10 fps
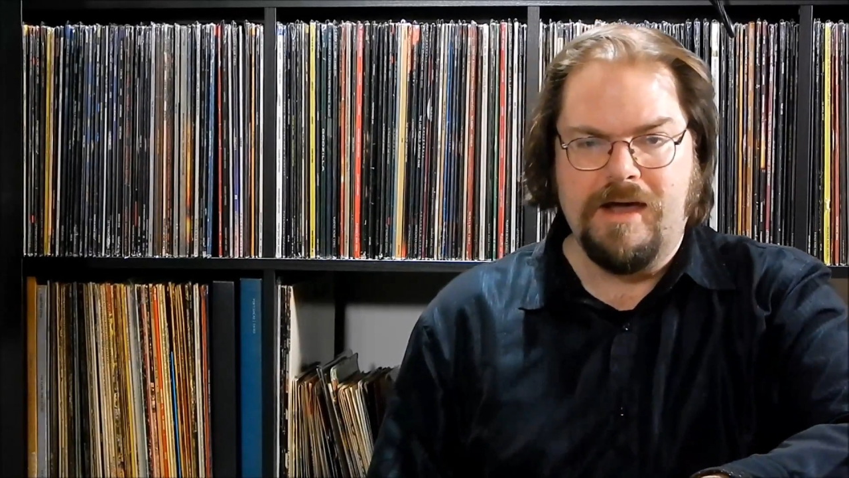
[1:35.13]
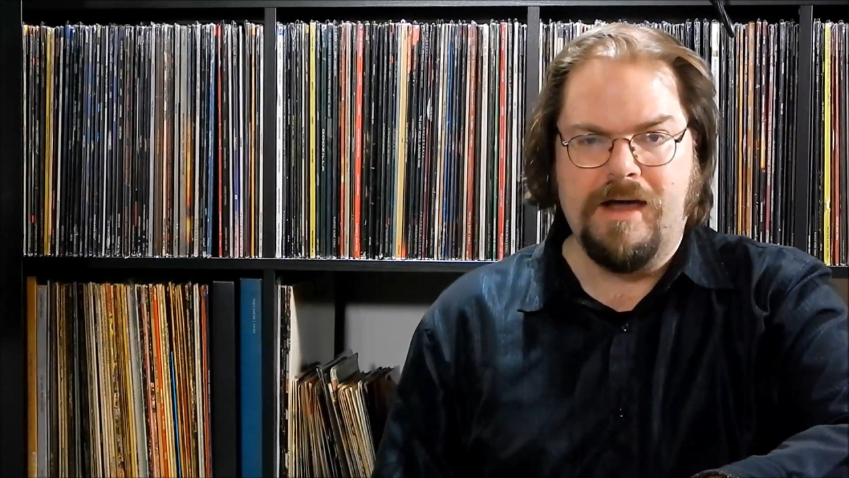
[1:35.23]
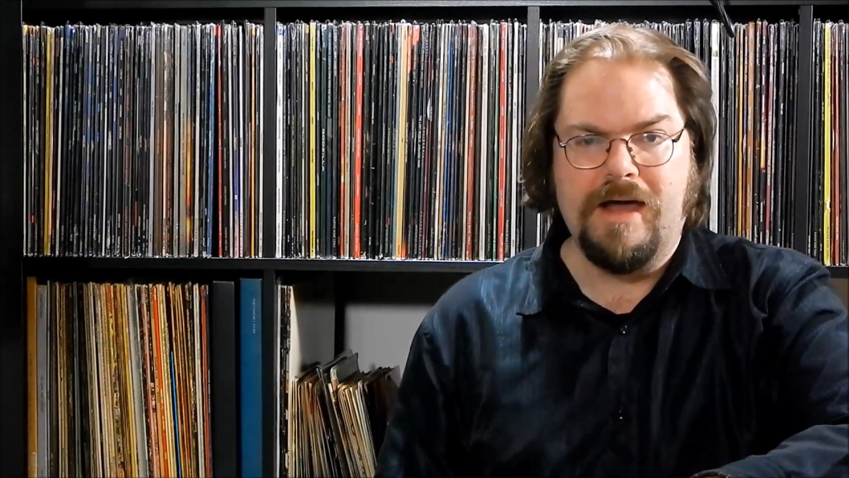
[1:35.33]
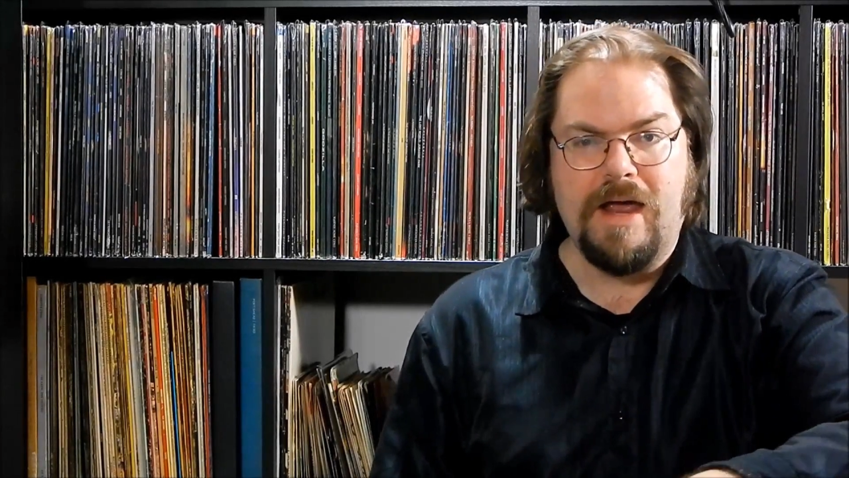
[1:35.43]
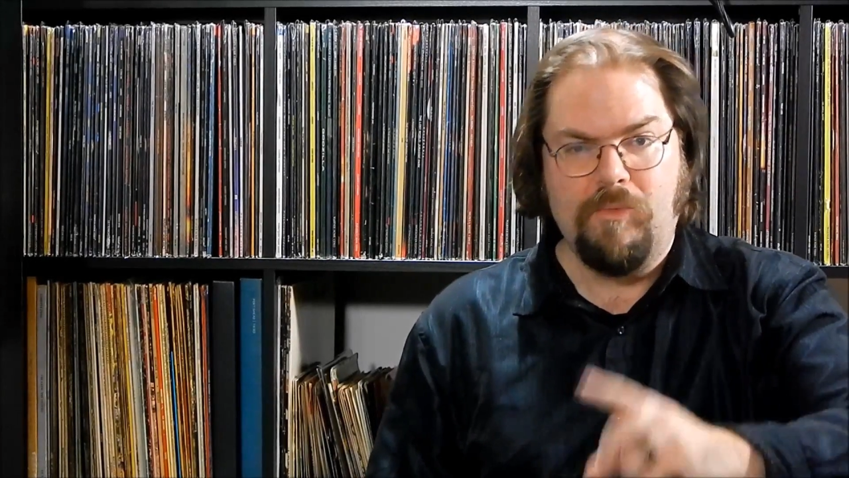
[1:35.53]

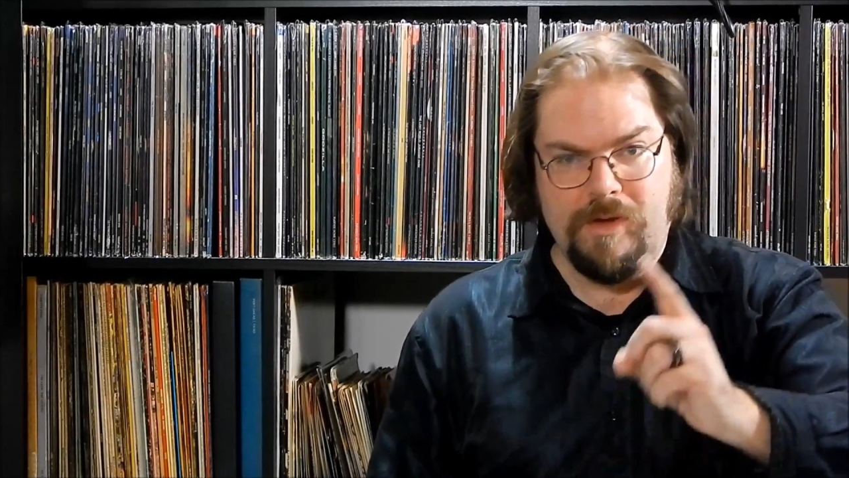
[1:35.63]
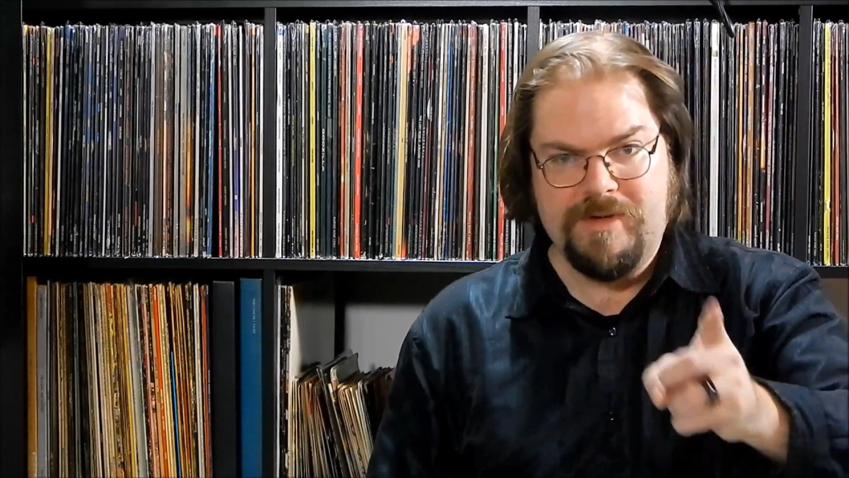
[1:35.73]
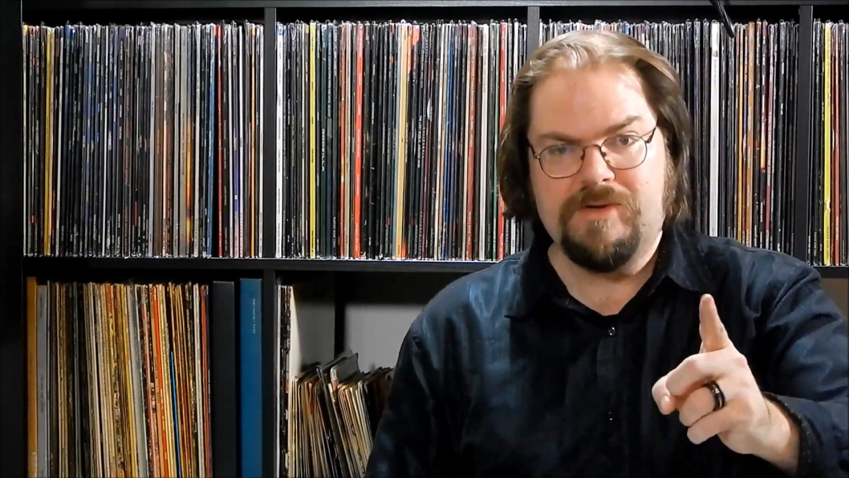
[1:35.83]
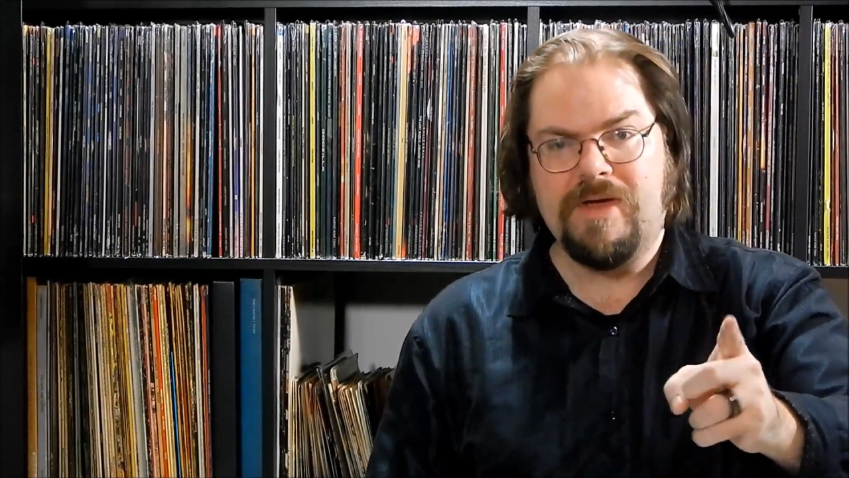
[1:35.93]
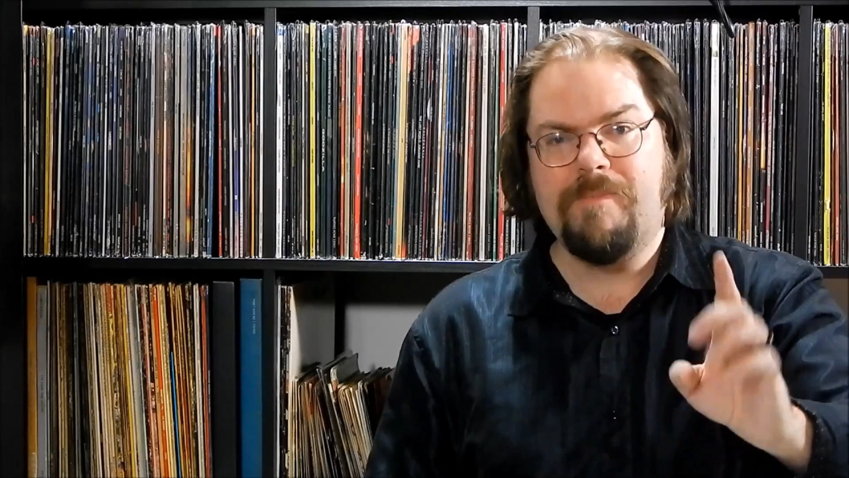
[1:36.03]
I will
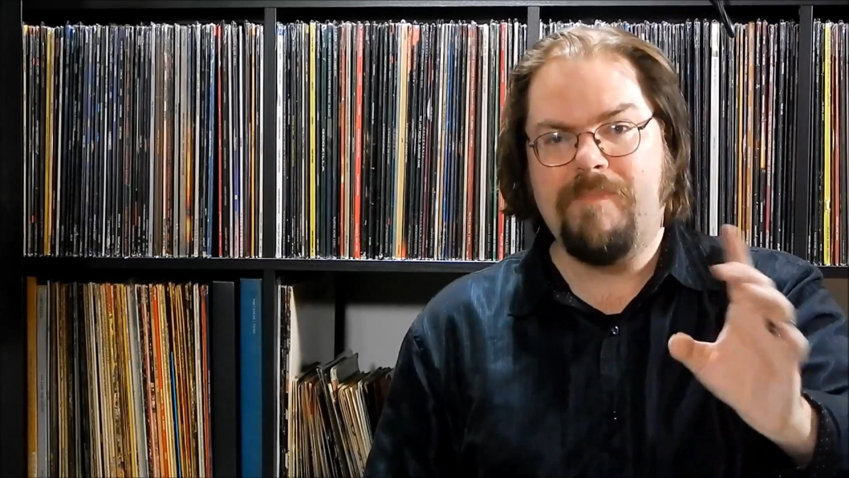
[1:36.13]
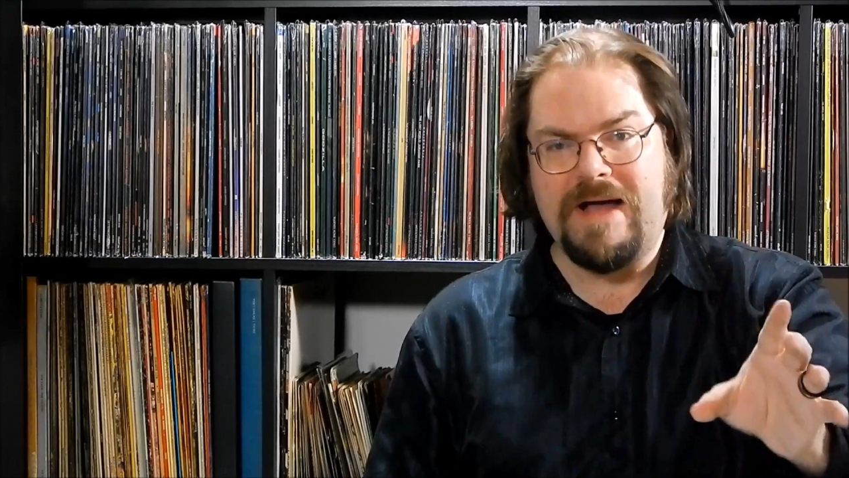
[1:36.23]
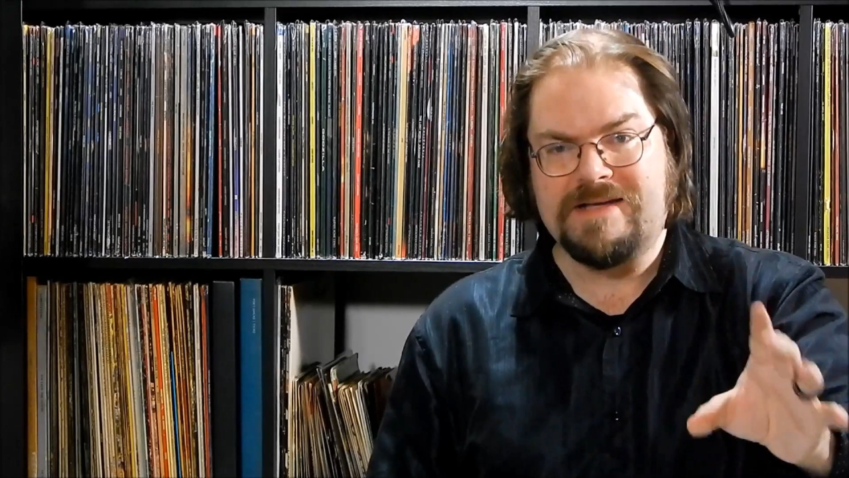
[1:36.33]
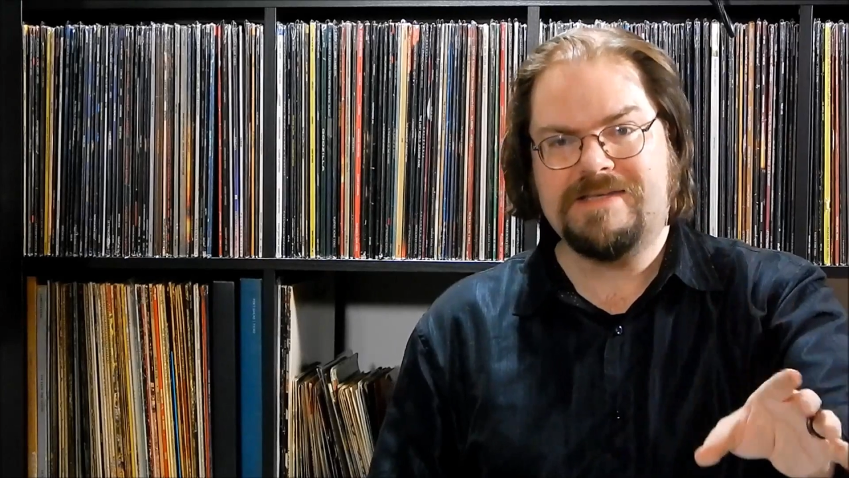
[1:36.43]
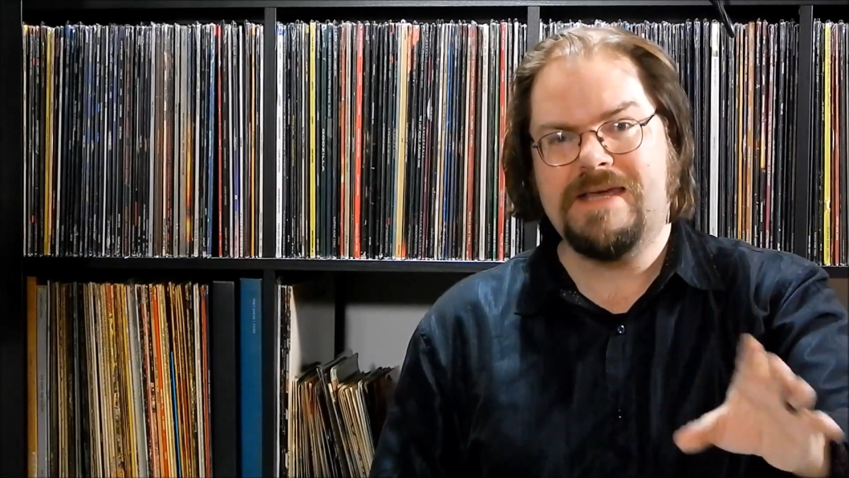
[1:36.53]
be doing a
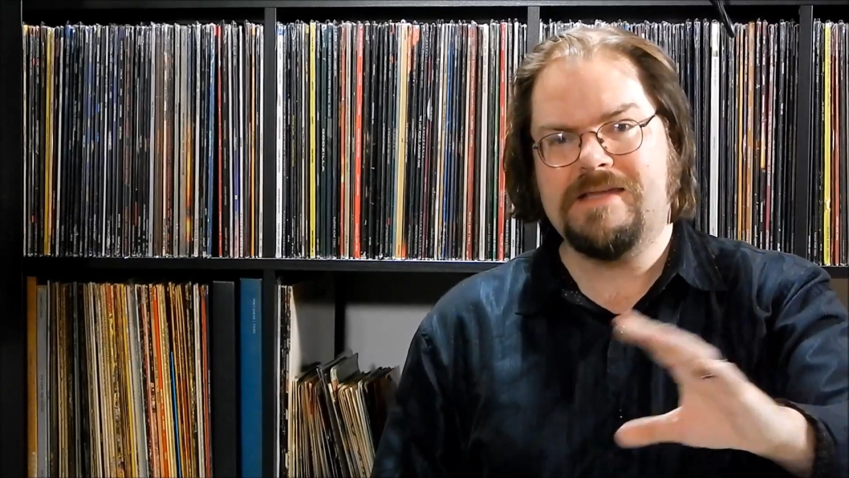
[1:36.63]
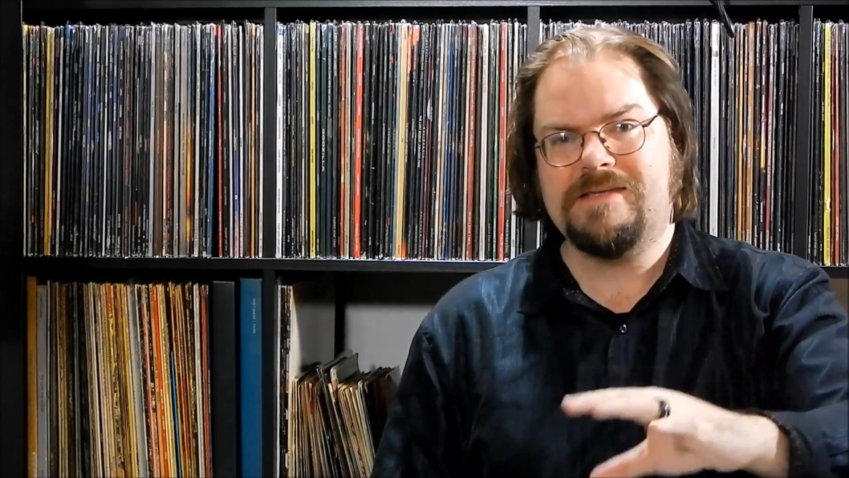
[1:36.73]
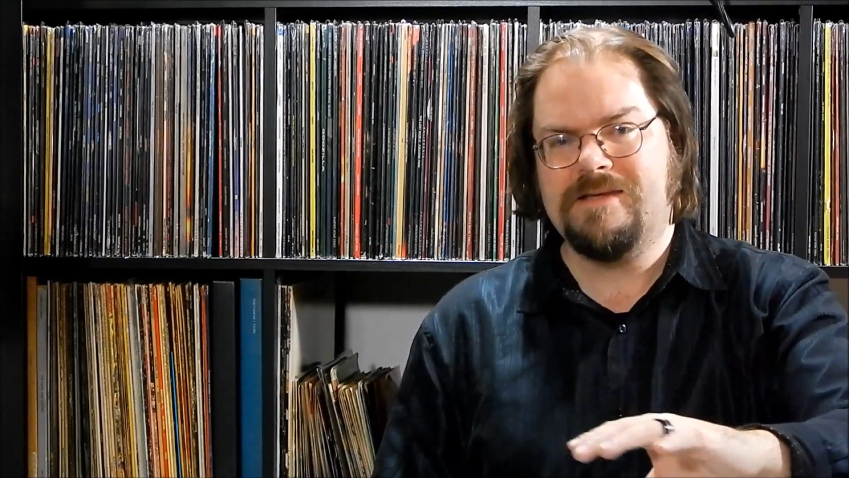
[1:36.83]
box set